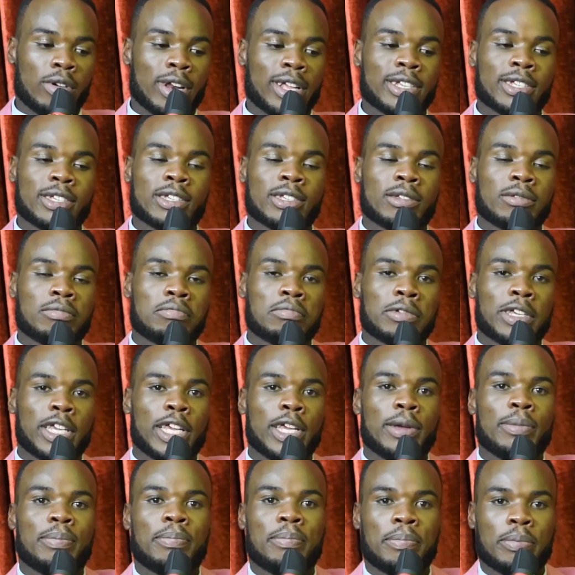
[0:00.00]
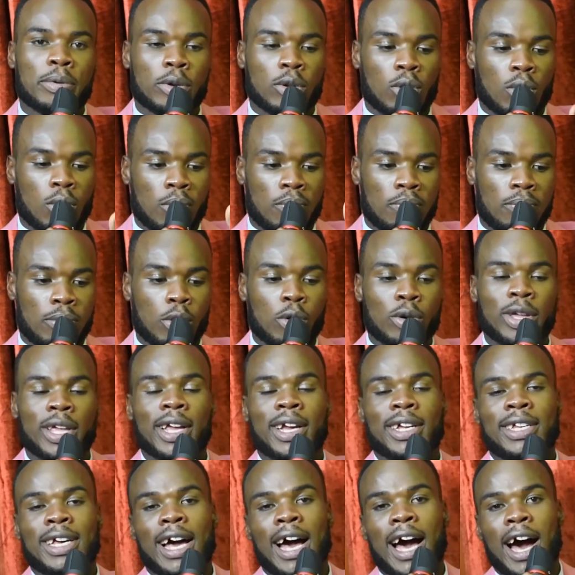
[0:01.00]
Let's keep, you know, looking
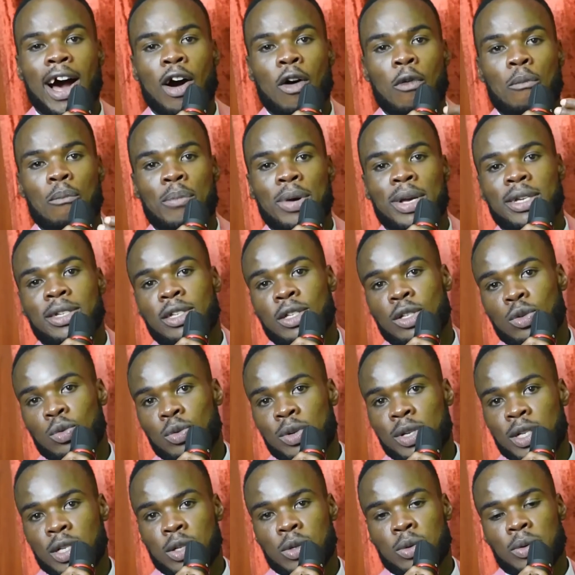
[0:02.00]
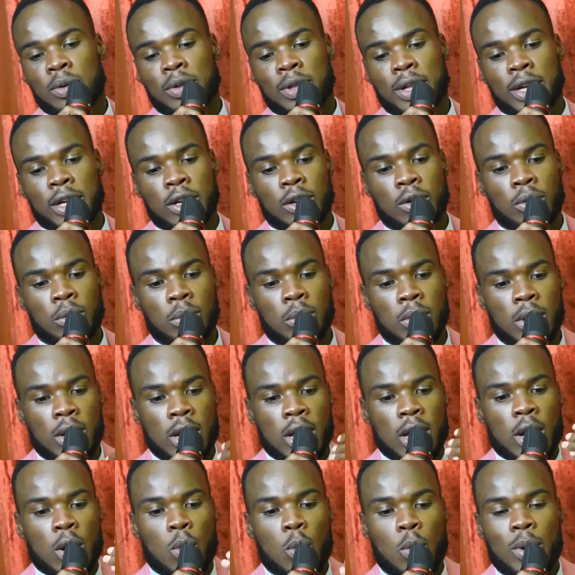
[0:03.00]
at how best do we ensure that, you know,
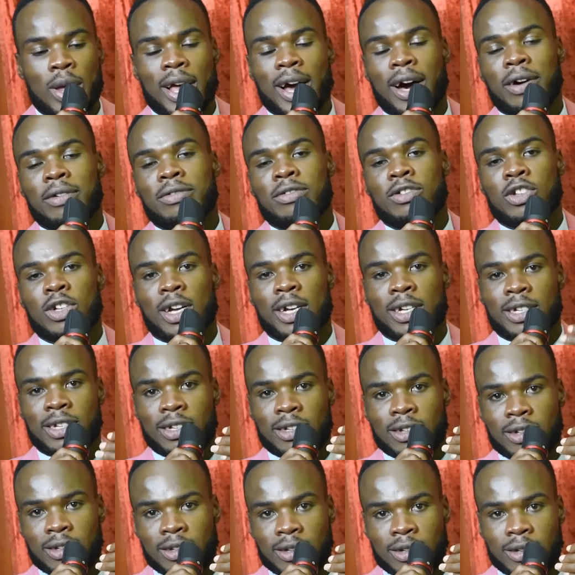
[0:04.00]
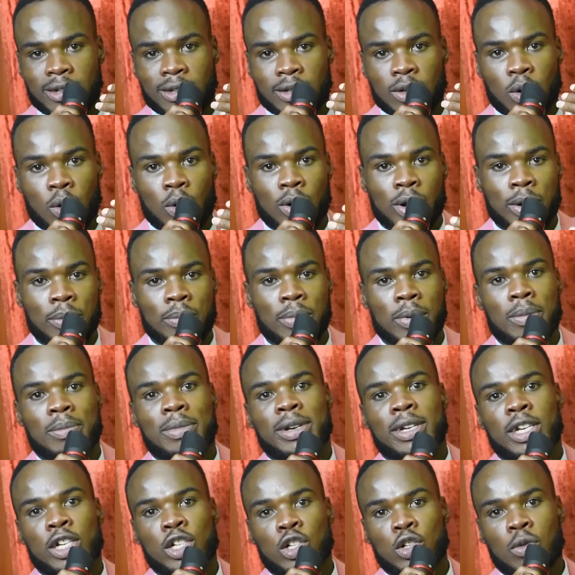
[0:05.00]
we have strategies or
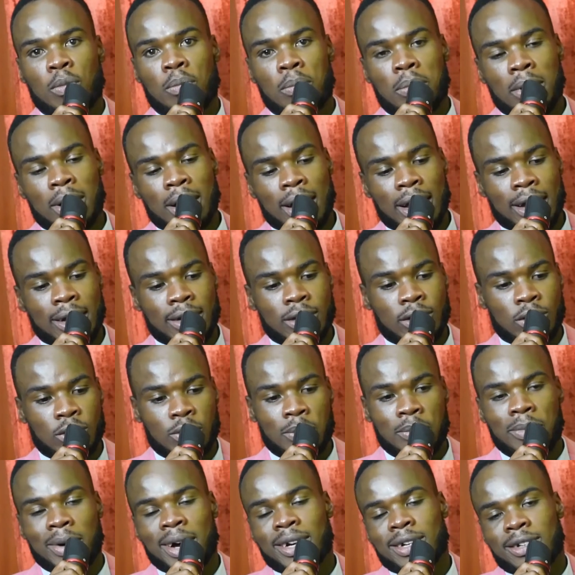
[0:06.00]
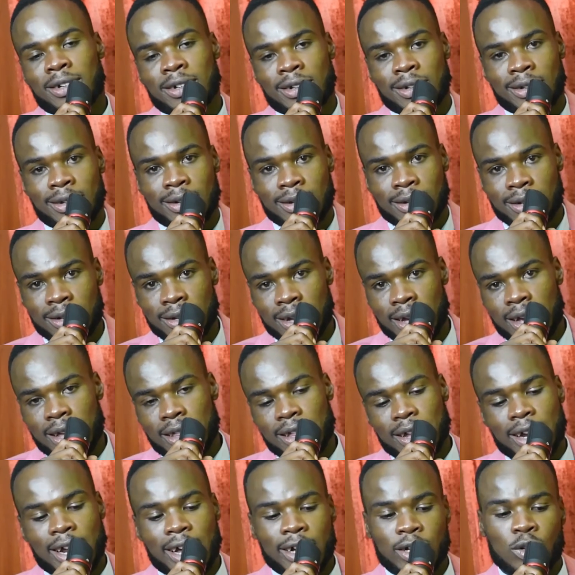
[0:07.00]
implementation plans or metrics
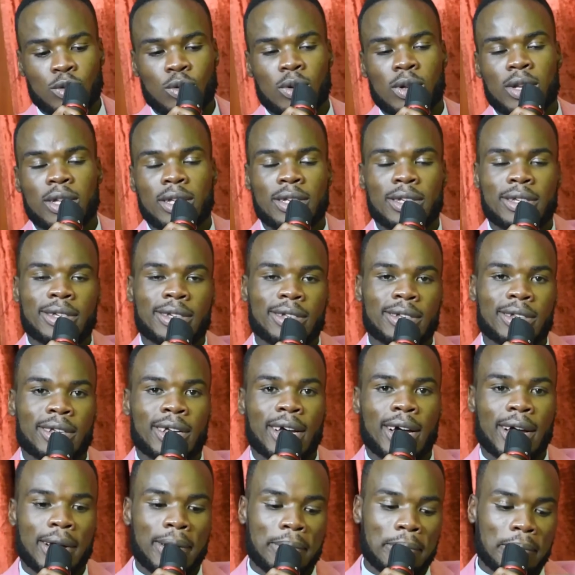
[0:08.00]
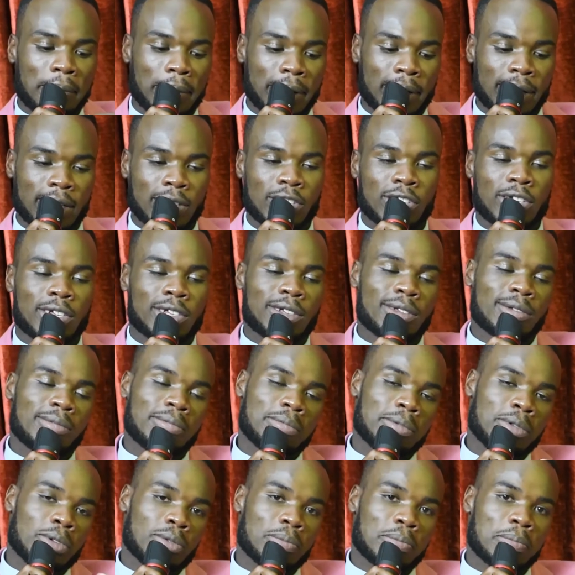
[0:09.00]
that actually can come and address,
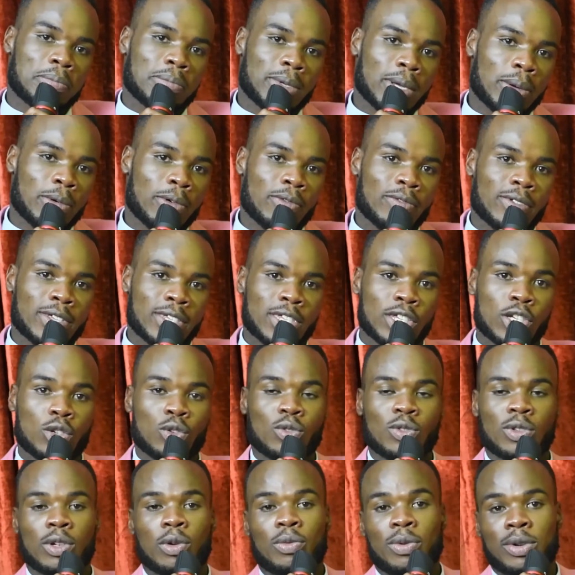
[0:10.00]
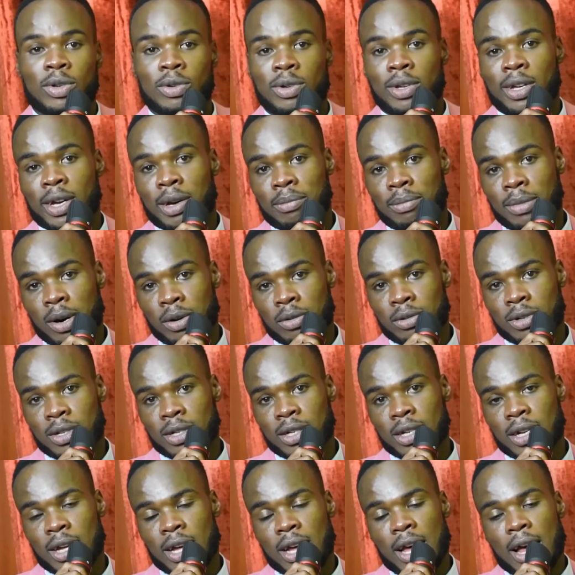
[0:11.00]
you know, some of these issues that we're talking about
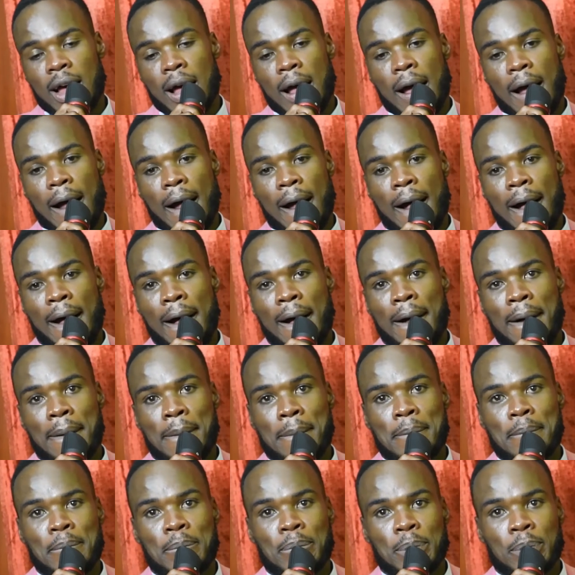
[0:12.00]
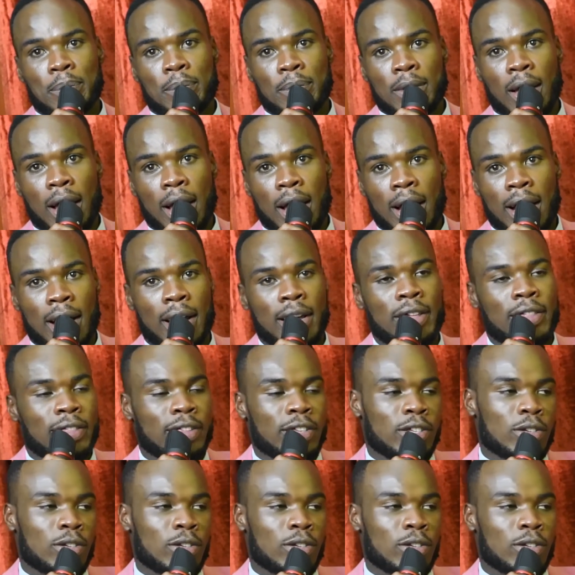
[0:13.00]
in this